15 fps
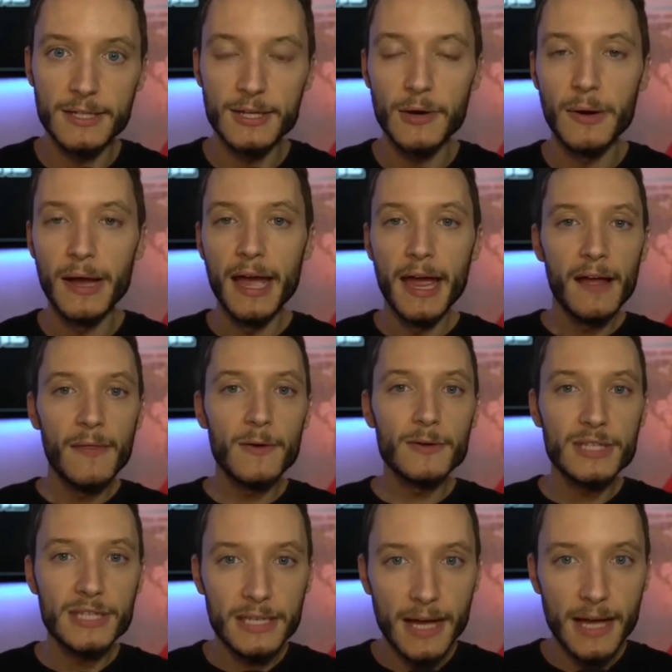So
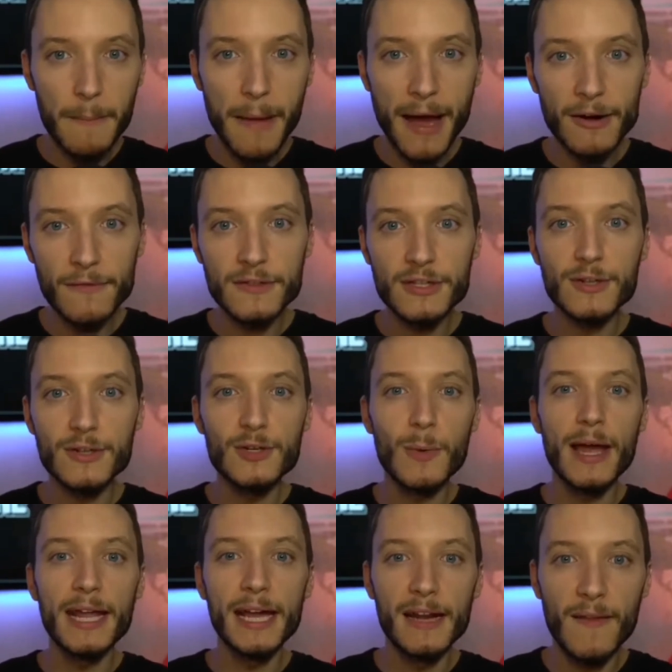there's a matter of
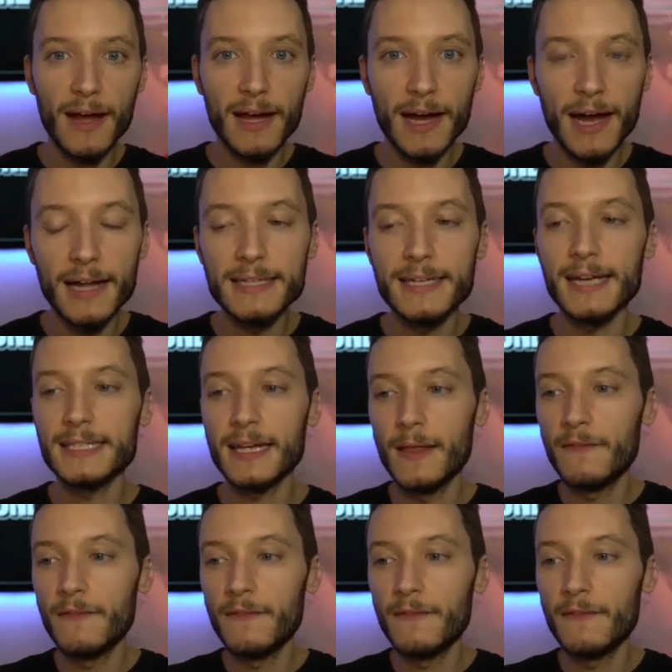situating it in that context.